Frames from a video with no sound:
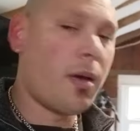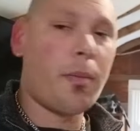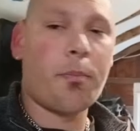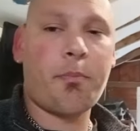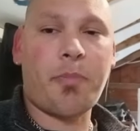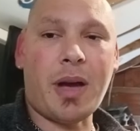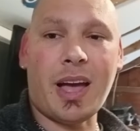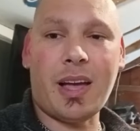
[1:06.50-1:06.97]

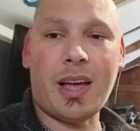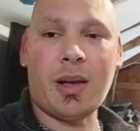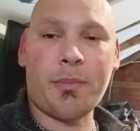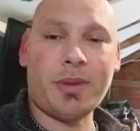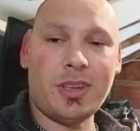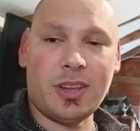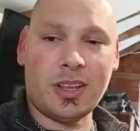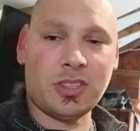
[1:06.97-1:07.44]
But, I
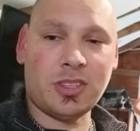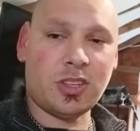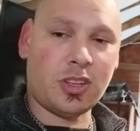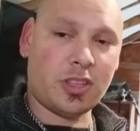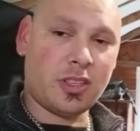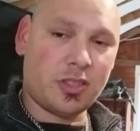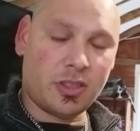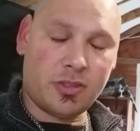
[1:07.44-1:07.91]
mean, as I
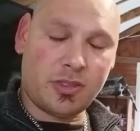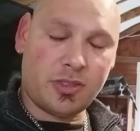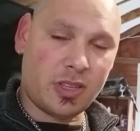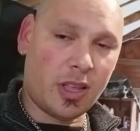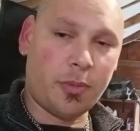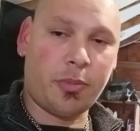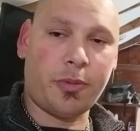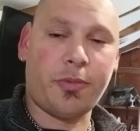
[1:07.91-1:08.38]

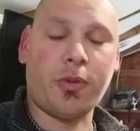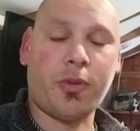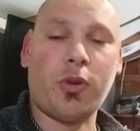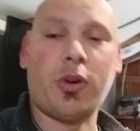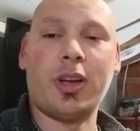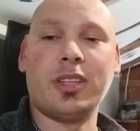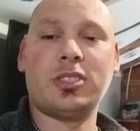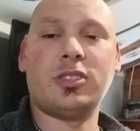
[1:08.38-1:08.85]
said
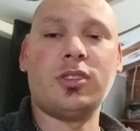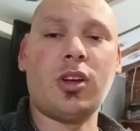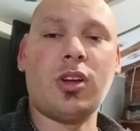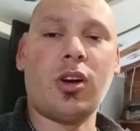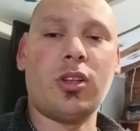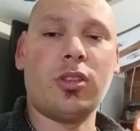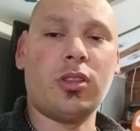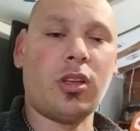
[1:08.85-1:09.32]
before, it's
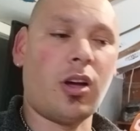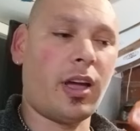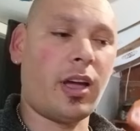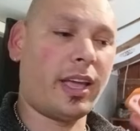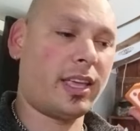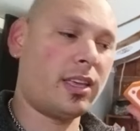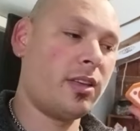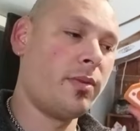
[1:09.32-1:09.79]
not
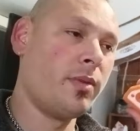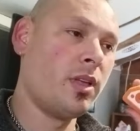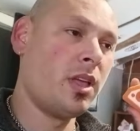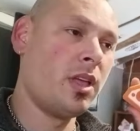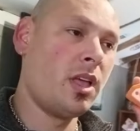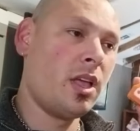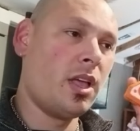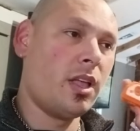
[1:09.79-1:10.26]
like
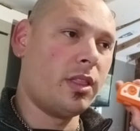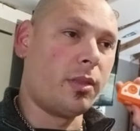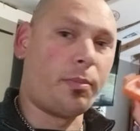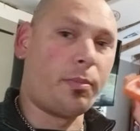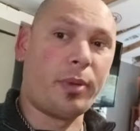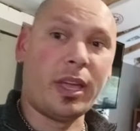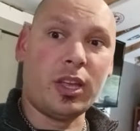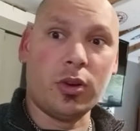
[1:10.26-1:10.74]
the
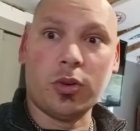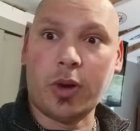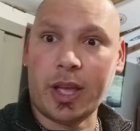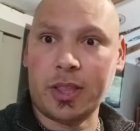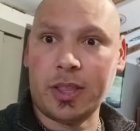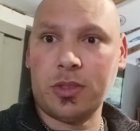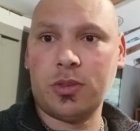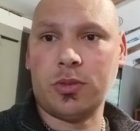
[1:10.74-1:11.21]
be all
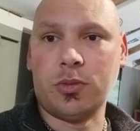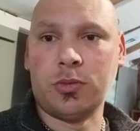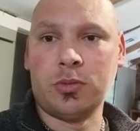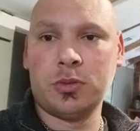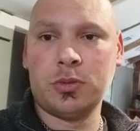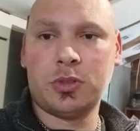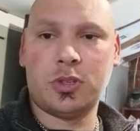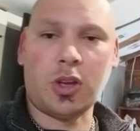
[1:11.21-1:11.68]
end all.
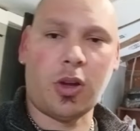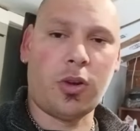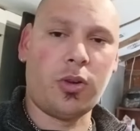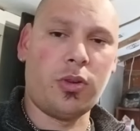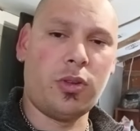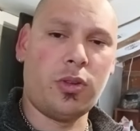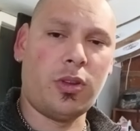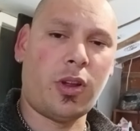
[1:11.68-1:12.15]
So,
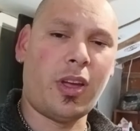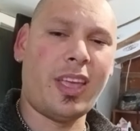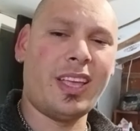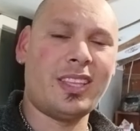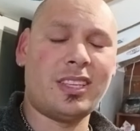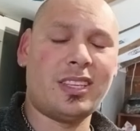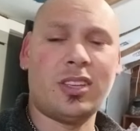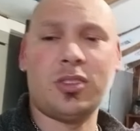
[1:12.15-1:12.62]
you know,
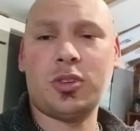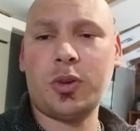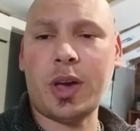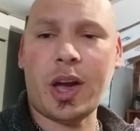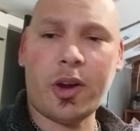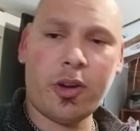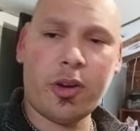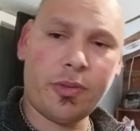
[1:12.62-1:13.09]
it can do
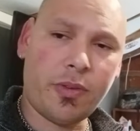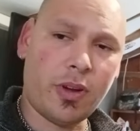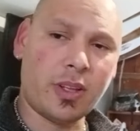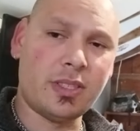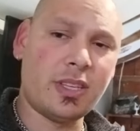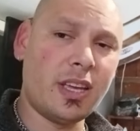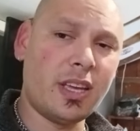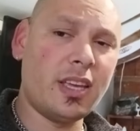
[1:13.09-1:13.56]

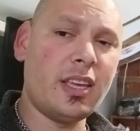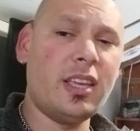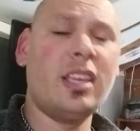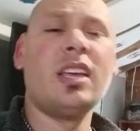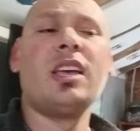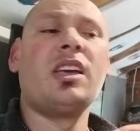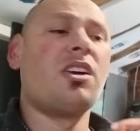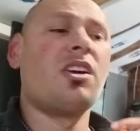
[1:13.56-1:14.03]
RFID.
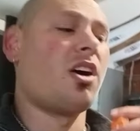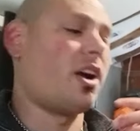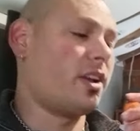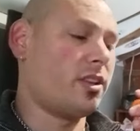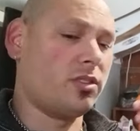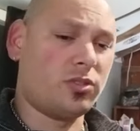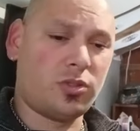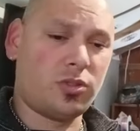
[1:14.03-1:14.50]
I
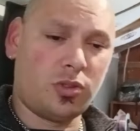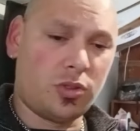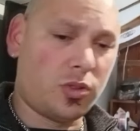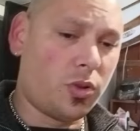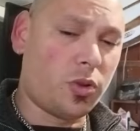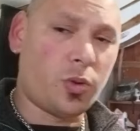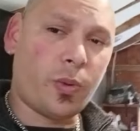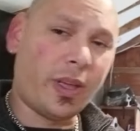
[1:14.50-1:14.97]
can
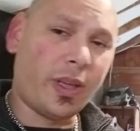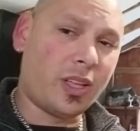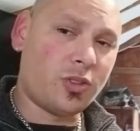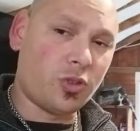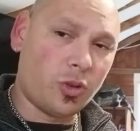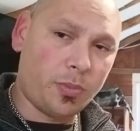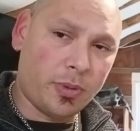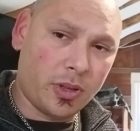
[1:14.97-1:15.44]
do quick
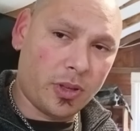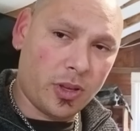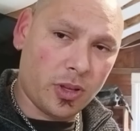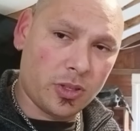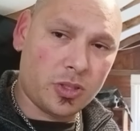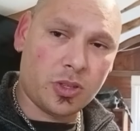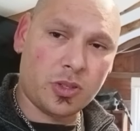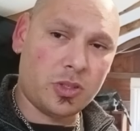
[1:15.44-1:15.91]

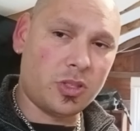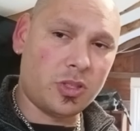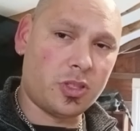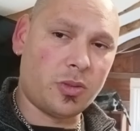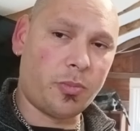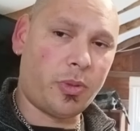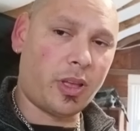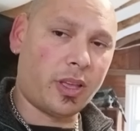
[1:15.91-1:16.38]
duplicates onto
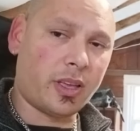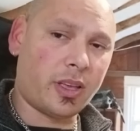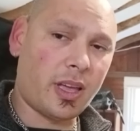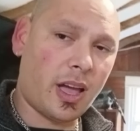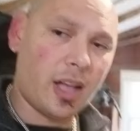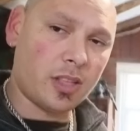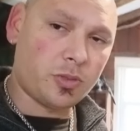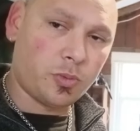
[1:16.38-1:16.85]
some blank
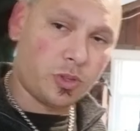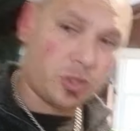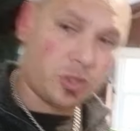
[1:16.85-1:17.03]
cards, which